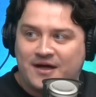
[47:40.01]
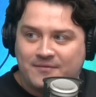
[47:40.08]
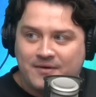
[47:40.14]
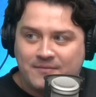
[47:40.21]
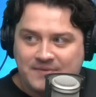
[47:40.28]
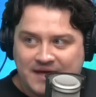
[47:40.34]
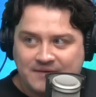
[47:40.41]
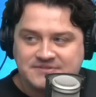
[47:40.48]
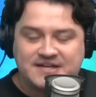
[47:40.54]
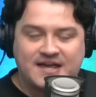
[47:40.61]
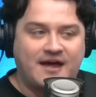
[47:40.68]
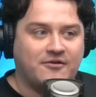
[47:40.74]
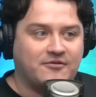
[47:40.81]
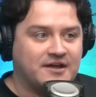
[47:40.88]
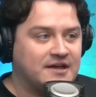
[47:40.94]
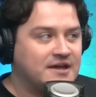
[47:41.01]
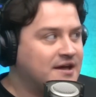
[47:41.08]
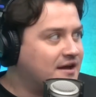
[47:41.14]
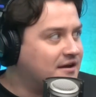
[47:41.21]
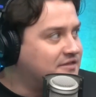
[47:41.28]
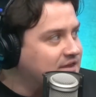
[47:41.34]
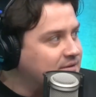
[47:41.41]
And being able to carry.
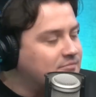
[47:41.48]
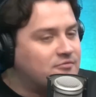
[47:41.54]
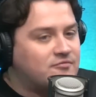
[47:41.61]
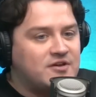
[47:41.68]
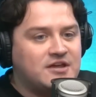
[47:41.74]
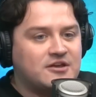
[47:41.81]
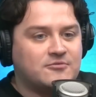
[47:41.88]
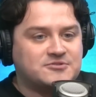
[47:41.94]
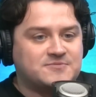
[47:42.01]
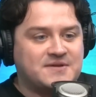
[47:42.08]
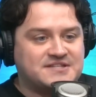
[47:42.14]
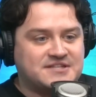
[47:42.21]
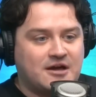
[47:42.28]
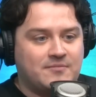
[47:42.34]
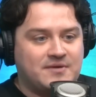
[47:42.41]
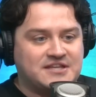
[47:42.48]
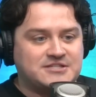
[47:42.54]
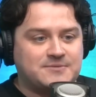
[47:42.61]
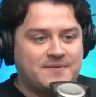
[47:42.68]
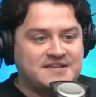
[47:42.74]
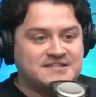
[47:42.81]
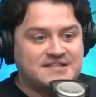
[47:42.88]
And I think Mourinho was meant to come in
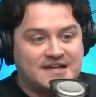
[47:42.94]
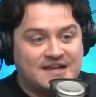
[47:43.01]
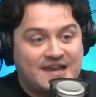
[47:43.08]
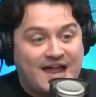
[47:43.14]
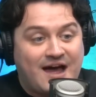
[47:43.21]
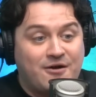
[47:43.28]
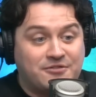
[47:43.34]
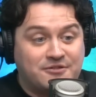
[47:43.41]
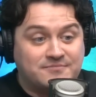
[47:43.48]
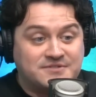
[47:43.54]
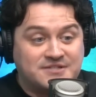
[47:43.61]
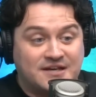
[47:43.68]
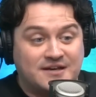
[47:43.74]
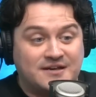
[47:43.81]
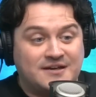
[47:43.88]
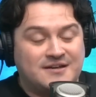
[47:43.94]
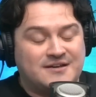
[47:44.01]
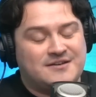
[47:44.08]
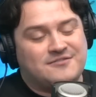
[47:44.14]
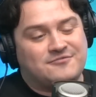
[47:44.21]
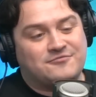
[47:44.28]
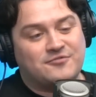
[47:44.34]
to basically allow them to
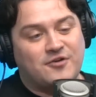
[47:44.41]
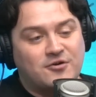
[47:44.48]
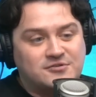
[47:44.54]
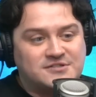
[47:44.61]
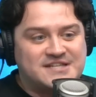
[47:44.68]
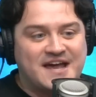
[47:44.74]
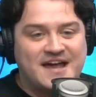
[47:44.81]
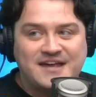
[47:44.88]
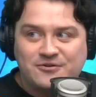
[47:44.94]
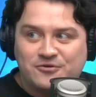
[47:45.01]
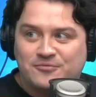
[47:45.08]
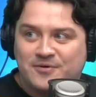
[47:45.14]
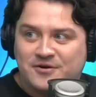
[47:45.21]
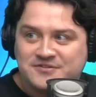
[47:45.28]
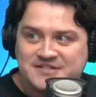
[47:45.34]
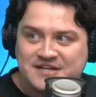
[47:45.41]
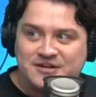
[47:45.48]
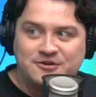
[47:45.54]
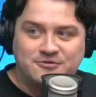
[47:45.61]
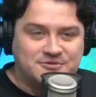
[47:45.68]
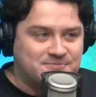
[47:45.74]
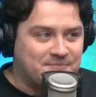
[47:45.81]
rotate almost in
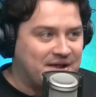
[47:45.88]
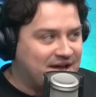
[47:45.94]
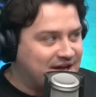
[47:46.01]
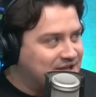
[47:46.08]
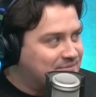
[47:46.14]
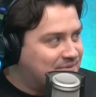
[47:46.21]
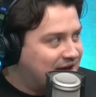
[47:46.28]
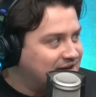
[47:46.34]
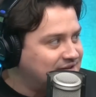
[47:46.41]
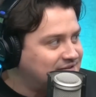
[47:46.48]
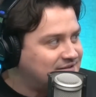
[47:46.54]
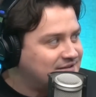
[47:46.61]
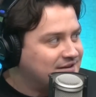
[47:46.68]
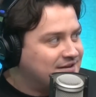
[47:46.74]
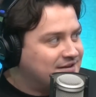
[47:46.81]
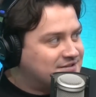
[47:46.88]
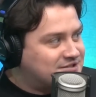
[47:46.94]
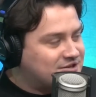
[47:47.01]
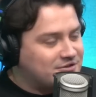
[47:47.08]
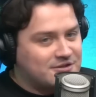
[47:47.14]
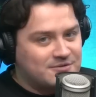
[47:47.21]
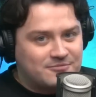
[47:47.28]
who was playing at the base,
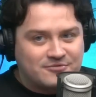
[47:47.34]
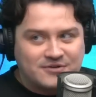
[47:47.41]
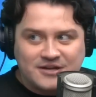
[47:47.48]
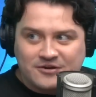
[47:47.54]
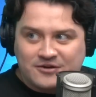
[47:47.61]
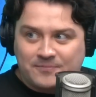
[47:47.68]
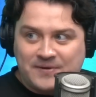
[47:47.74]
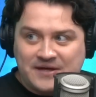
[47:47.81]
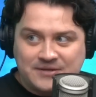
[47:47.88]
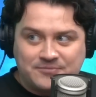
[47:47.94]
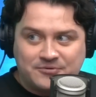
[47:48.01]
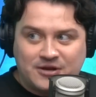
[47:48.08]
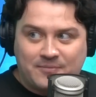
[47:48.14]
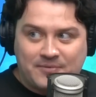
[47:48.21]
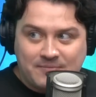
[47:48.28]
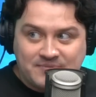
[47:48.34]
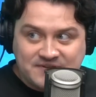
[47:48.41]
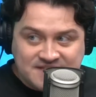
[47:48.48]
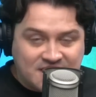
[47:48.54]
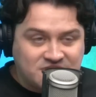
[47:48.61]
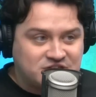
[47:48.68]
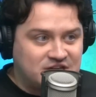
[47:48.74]
so that Mourinho could pick the ball up in
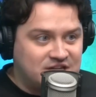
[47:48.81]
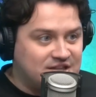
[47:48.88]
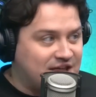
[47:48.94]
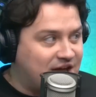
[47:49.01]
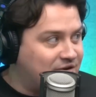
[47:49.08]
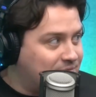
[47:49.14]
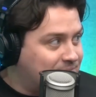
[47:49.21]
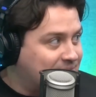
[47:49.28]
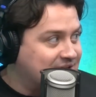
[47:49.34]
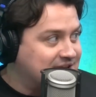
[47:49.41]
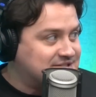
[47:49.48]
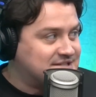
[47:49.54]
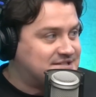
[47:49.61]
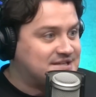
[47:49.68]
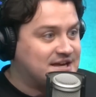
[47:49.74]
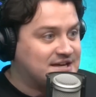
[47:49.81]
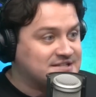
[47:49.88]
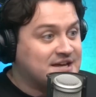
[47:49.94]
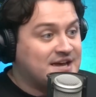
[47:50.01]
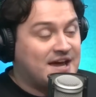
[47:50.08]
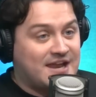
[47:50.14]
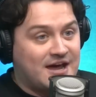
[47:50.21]
possession in there and play as a 6,
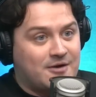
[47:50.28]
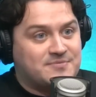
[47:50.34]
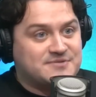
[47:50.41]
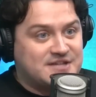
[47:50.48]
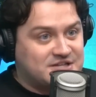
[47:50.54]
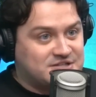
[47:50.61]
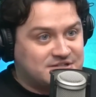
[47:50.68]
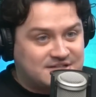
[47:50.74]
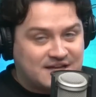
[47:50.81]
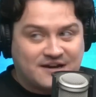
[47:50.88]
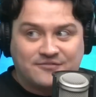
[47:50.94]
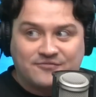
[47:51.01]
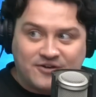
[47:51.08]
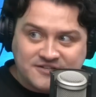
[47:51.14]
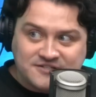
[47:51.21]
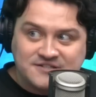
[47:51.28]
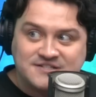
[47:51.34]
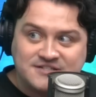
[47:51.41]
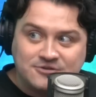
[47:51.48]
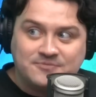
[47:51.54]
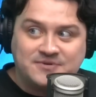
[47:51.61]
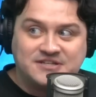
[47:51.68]
and out of possession Declan Rice could
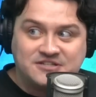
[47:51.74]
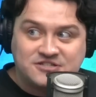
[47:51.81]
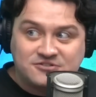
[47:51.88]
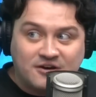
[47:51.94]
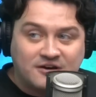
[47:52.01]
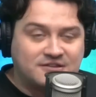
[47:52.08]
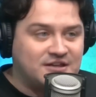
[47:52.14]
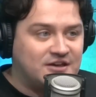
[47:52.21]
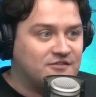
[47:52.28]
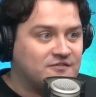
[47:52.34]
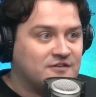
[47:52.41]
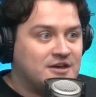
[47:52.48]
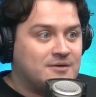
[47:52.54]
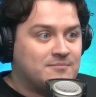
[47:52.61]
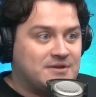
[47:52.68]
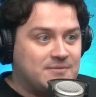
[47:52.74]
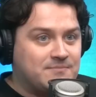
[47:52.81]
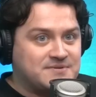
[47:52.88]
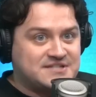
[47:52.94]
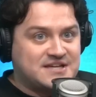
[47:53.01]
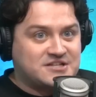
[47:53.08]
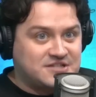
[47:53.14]
still be destructive, but in
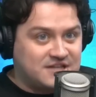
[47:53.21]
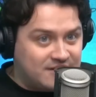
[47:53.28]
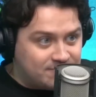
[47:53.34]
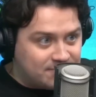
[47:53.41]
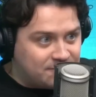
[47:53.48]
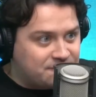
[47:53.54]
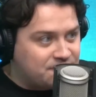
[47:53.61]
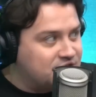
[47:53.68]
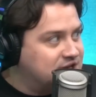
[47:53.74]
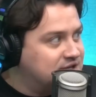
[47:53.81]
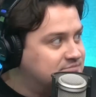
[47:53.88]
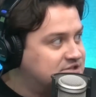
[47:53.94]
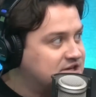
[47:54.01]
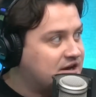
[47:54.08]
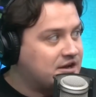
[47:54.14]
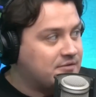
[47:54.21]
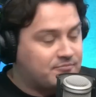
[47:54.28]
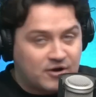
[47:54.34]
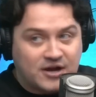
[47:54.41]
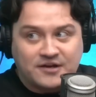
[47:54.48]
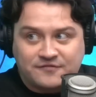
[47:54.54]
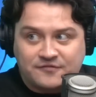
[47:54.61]
possession give him the freedom to kind of
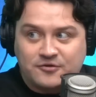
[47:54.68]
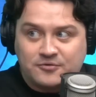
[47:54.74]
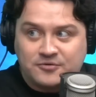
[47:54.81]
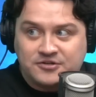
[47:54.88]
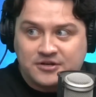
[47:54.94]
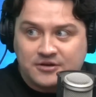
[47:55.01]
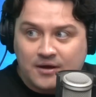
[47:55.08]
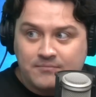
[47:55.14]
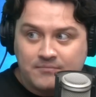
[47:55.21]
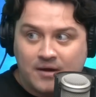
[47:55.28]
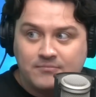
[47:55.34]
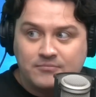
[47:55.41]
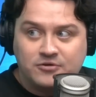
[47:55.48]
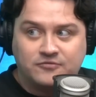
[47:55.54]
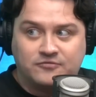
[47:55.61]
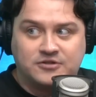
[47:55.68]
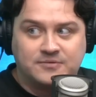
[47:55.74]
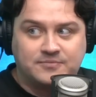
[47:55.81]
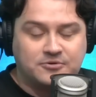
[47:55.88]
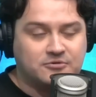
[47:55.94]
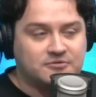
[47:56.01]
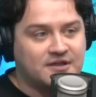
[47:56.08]
break forward and move with the
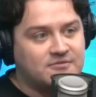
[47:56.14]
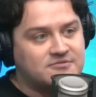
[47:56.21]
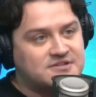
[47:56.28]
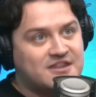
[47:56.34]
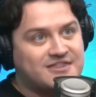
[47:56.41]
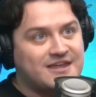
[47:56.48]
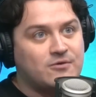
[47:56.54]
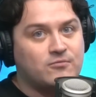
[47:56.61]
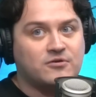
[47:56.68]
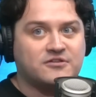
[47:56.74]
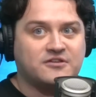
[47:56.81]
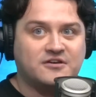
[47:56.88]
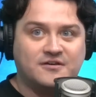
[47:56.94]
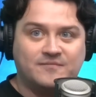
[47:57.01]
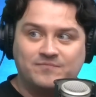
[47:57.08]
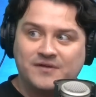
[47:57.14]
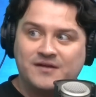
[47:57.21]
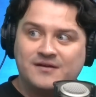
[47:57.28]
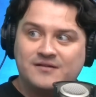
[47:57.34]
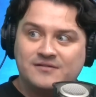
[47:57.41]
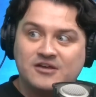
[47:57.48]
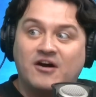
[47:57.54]
ball. That was, I think, what the
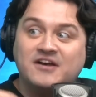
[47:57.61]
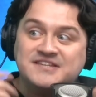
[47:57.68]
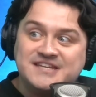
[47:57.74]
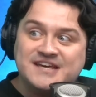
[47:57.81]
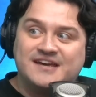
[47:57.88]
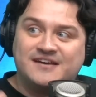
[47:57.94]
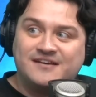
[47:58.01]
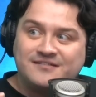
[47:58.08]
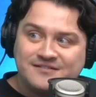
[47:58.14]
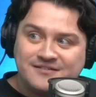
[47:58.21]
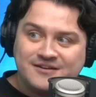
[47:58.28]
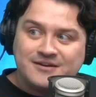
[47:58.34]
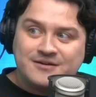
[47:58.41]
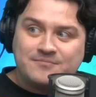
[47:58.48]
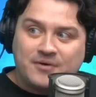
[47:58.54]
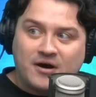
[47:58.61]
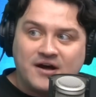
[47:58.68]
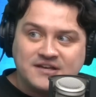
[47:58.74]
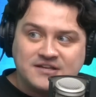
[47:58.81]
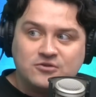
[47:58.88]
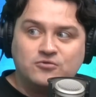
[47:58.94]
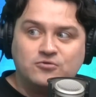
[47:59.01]
idea
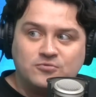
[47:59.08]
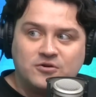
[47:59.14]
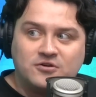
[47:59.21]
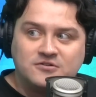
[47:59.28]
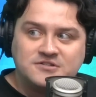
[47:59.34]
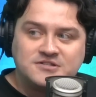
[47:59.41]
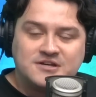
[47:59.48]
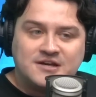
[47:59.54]
behind it all was.